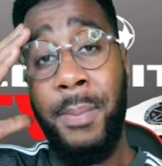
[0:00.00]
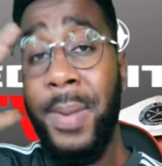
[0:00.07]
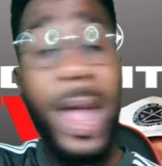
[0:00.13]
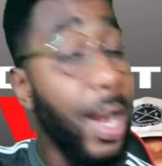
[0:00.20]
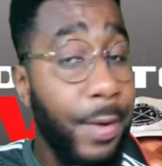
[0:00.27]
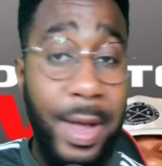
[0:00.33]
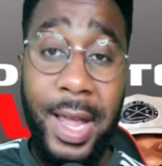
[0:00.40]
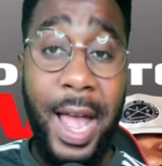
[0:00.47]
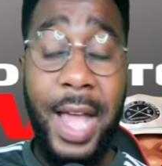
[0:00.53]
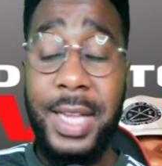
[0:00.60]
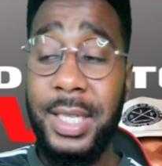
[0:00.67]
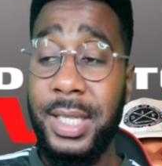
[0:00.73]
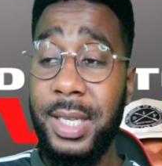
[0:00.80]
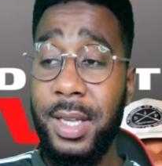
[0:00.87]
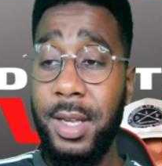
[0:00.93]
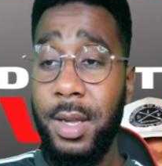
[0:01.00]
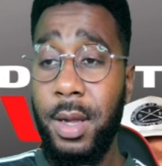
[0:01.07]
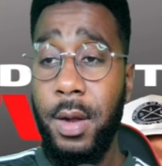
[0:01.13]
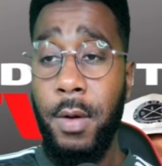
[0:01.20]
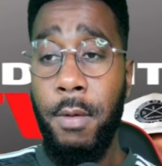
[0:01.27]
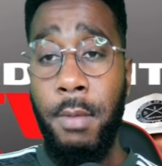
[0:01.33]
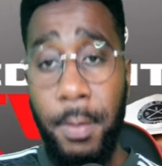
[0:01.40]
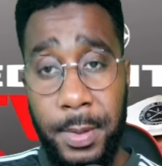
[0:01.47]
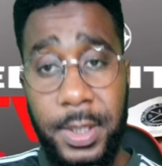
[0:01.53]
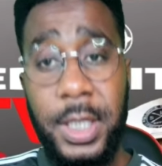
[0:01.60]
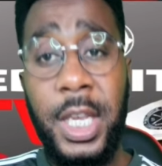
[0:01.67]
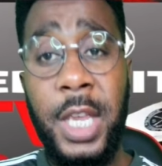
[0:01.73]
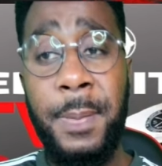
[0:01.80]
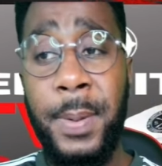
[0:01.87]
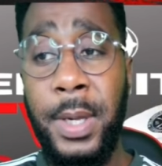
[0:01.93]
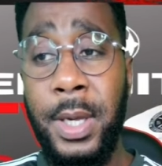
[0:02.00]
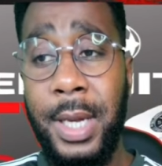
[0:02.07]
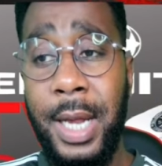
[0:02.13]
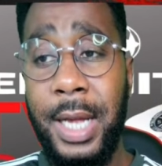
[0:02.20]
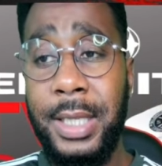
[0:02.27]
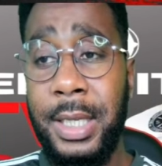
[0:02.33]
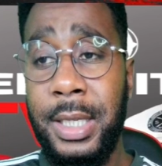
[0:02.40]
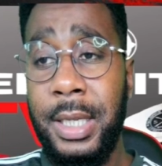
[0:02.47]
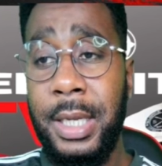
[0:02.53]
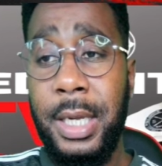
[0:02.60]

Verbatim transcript: But anyway, guys, remember to keep it united